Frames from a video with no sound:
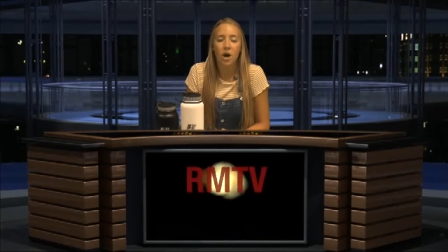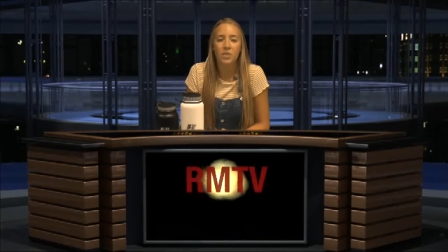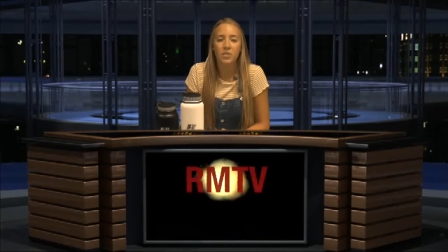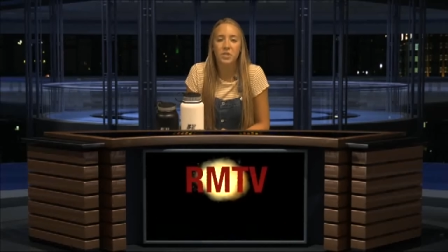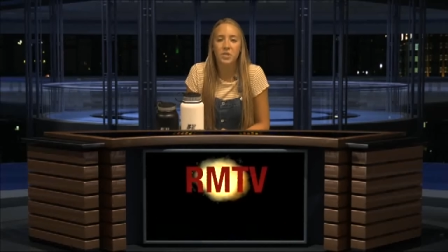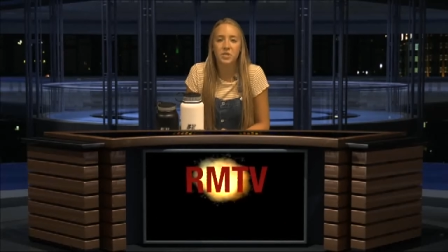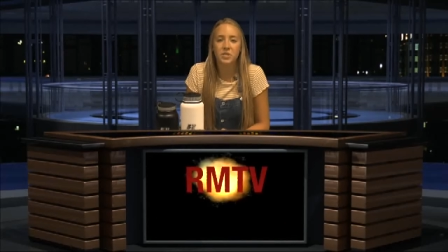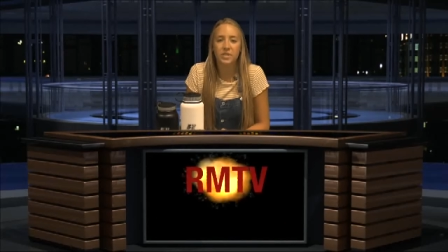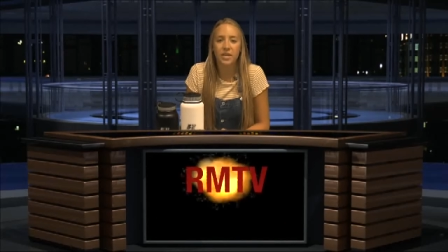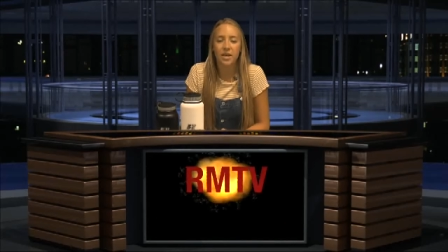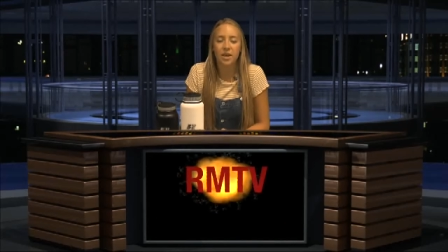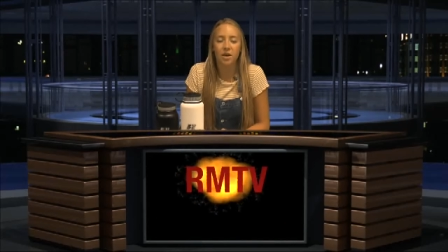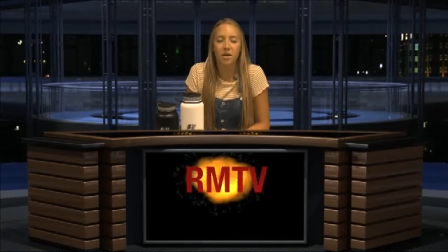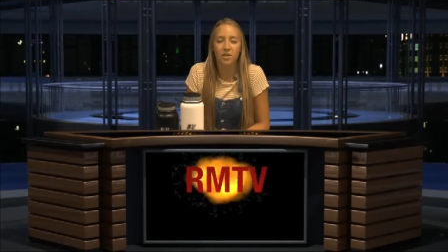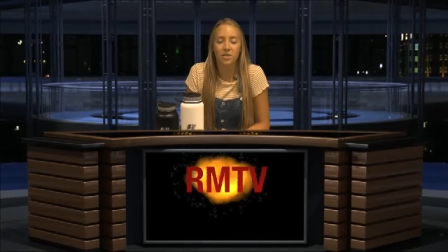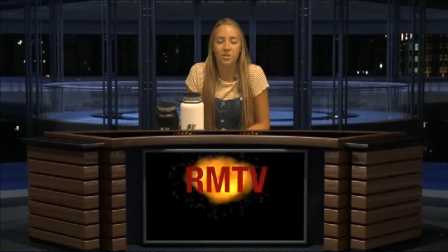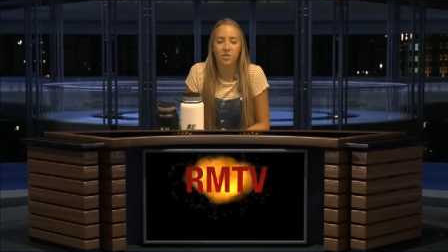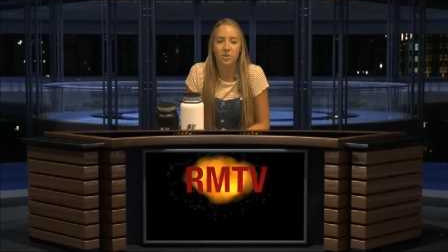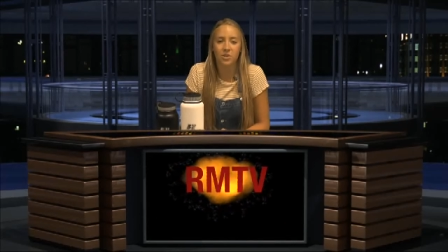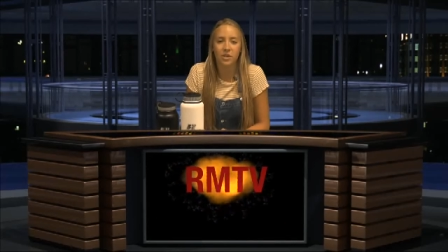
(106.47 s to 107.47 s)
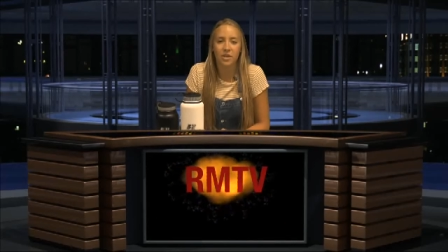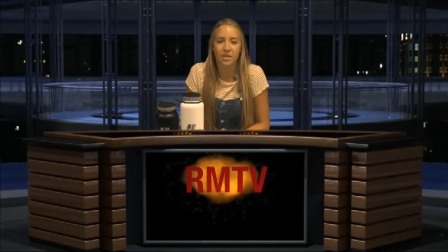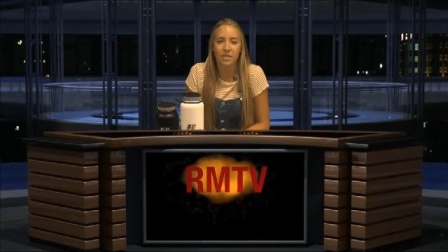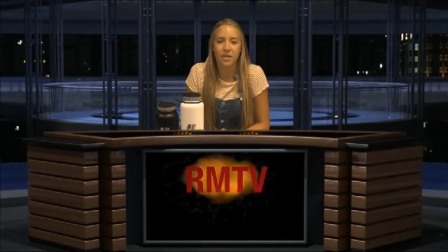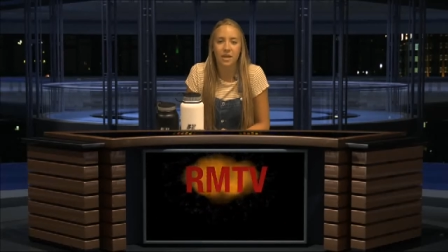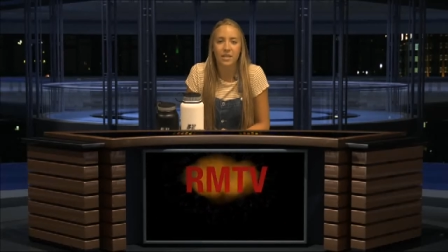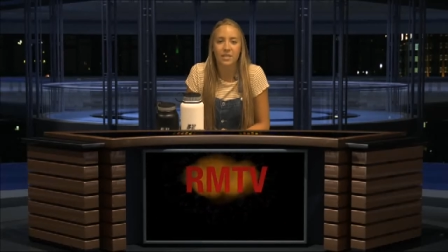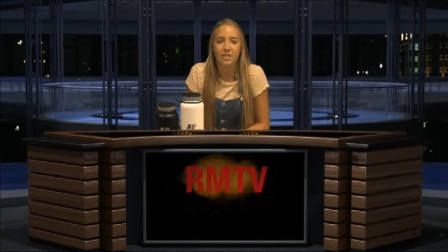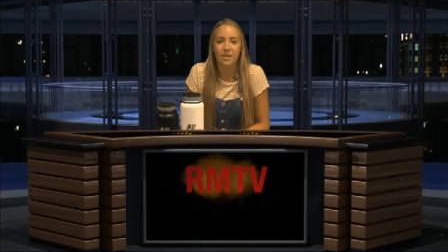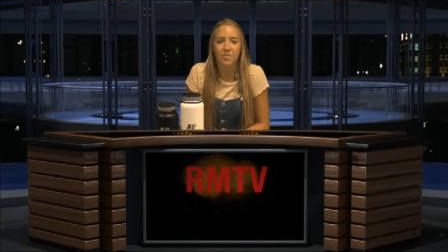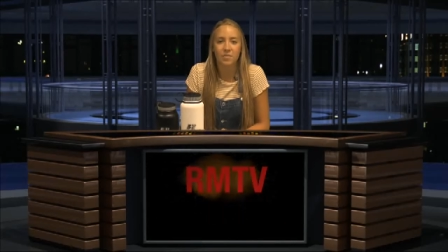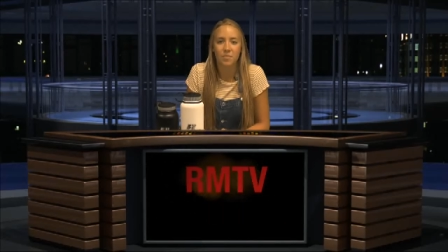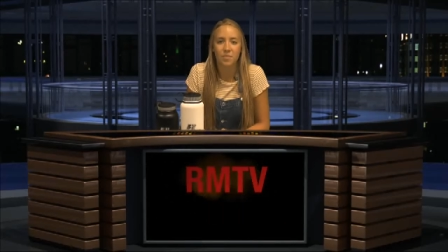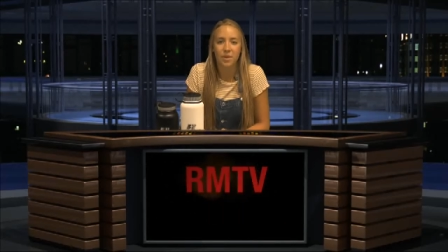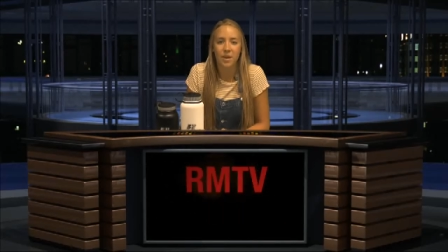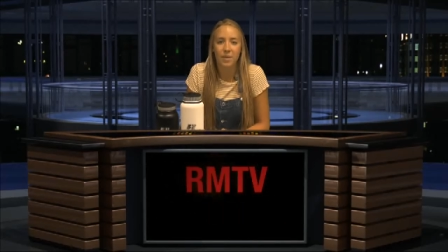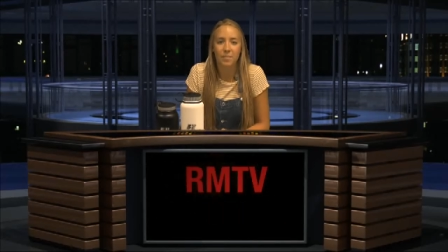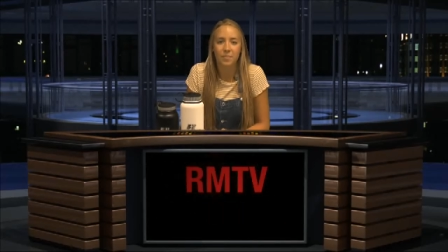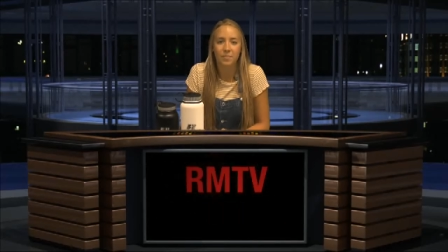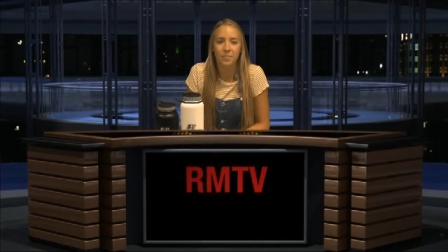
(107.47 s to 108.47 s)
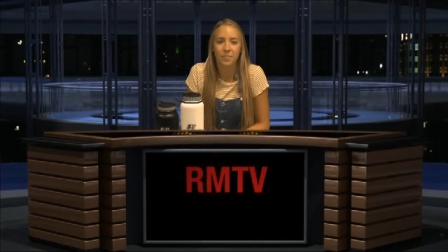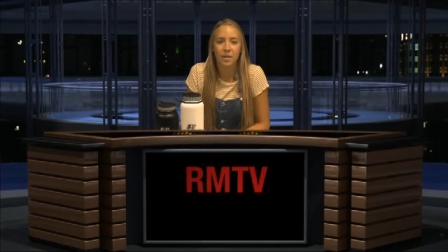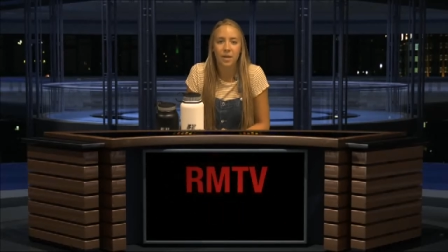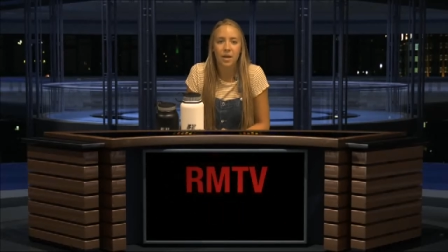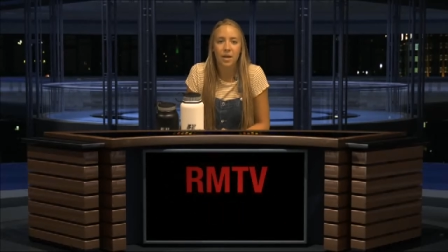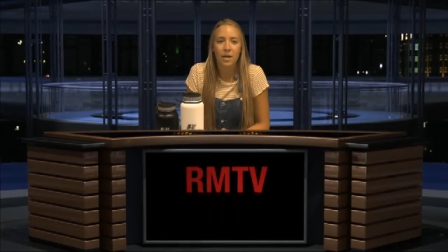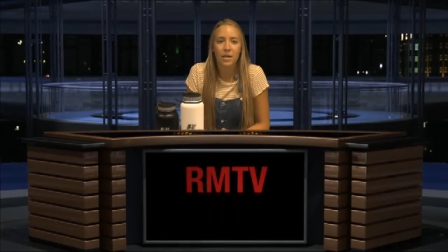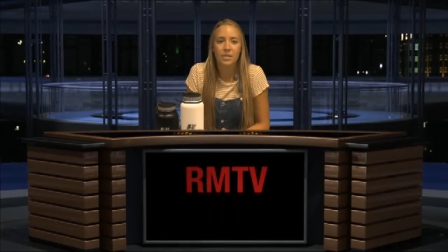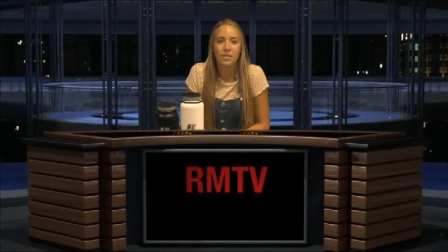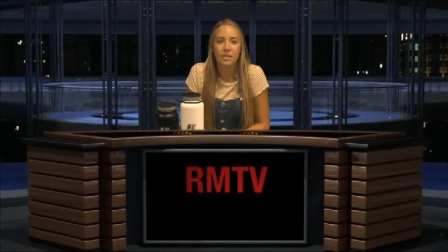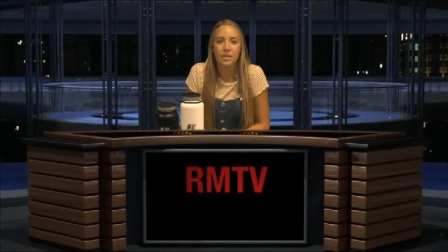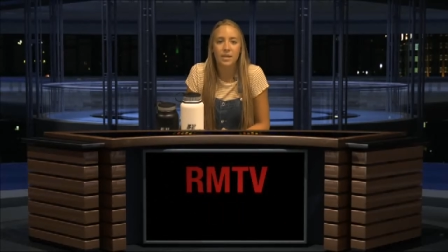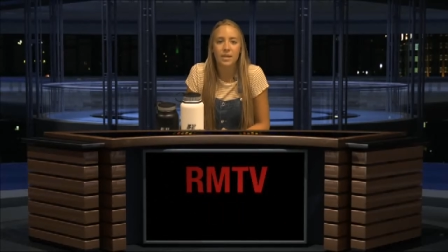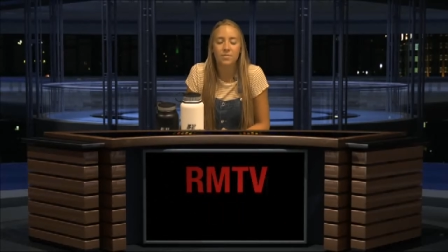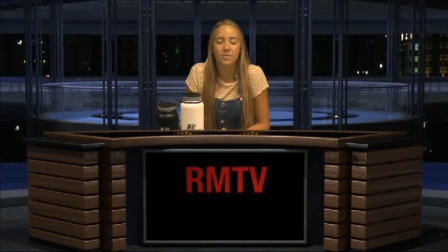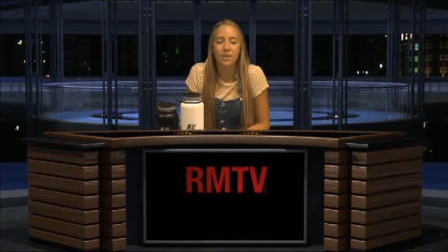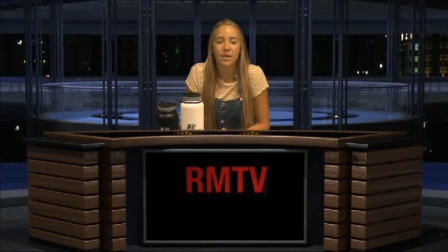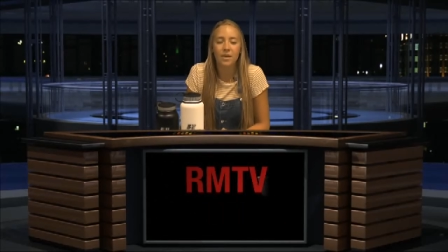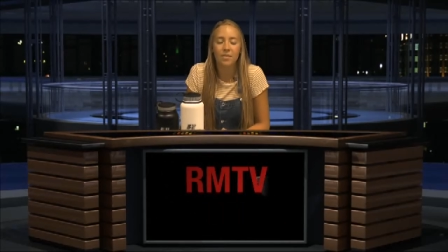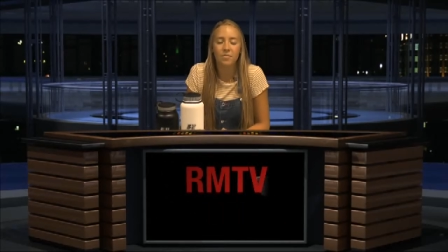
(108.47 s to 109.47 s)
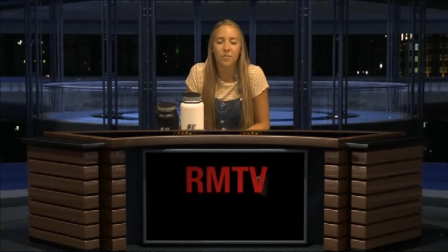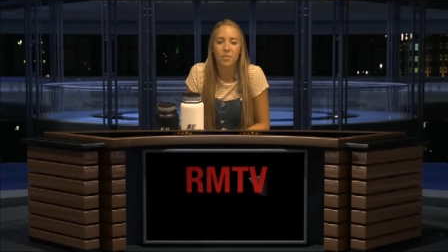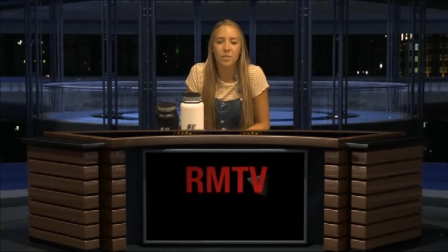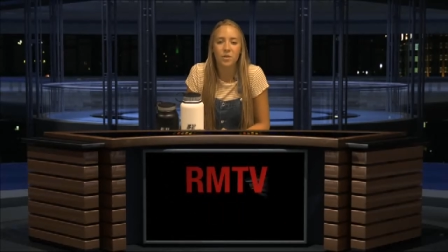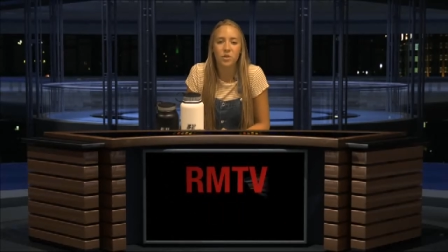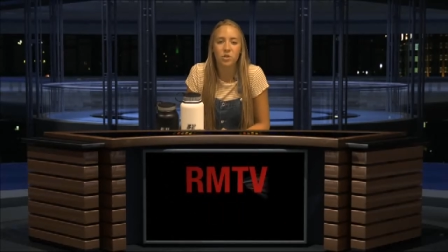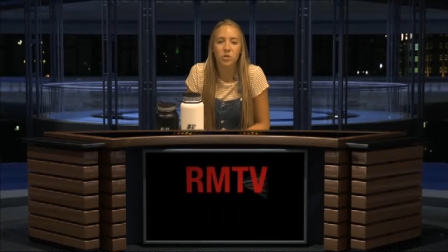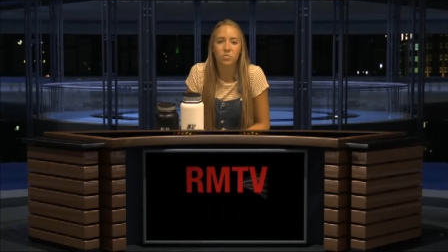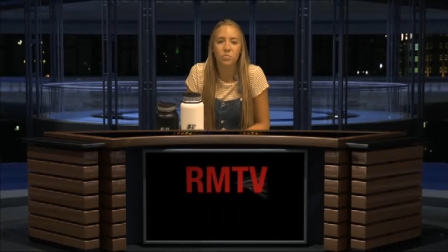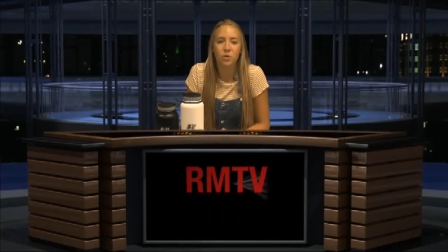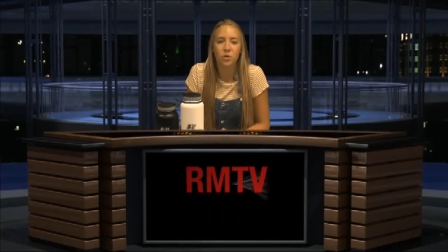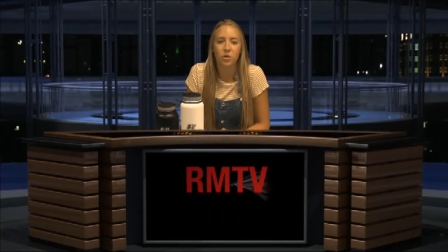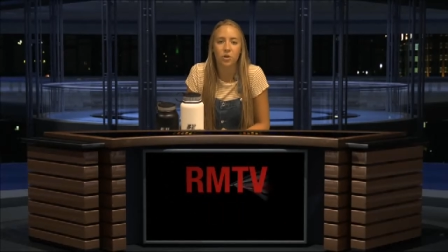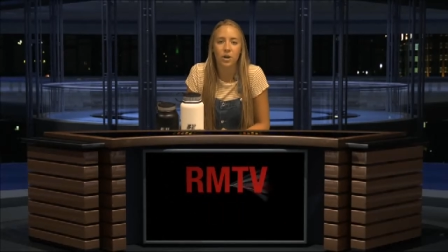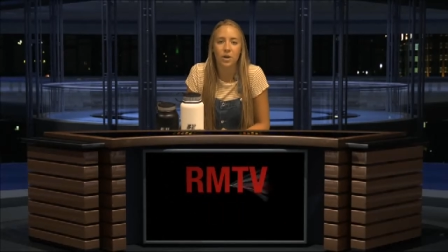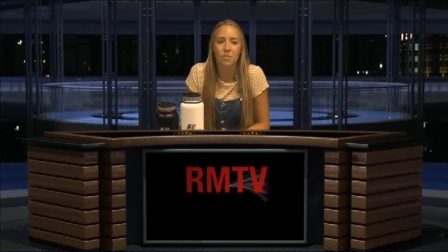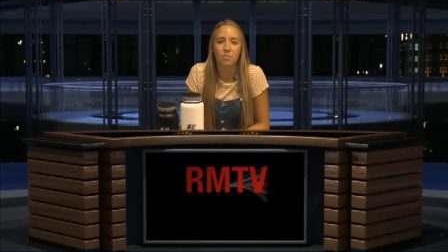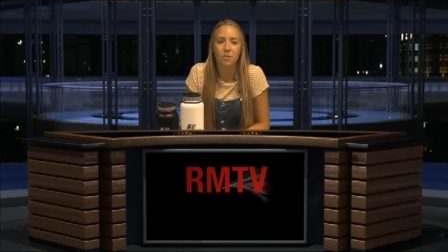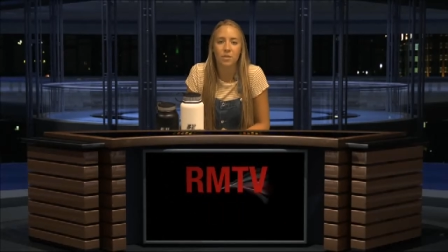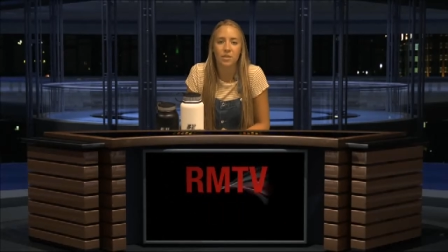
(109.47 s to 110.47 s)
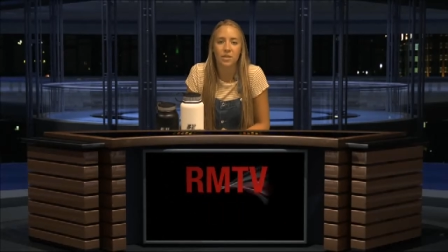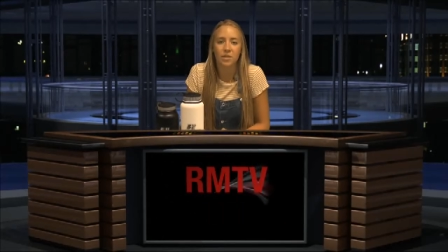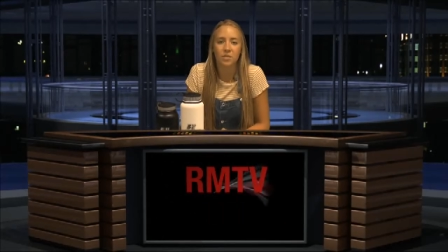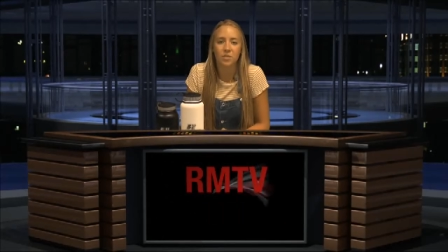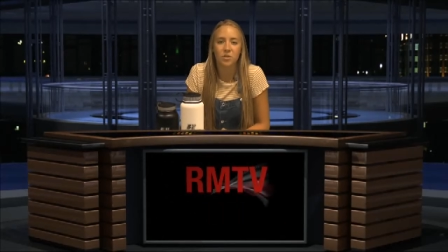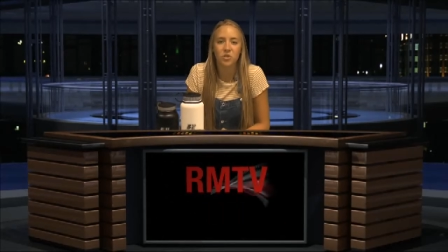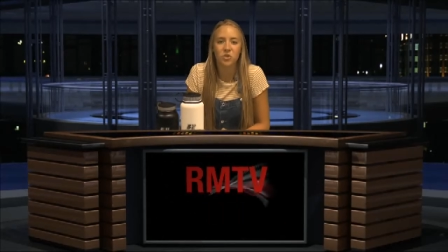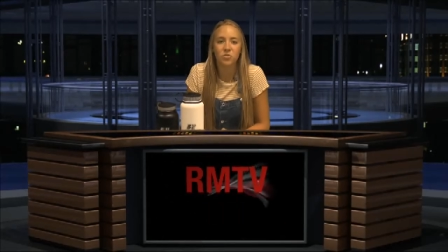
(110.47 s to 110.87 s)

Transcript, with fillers: Thursday, August 30th at 7 p.m. It's an evening information program with the admission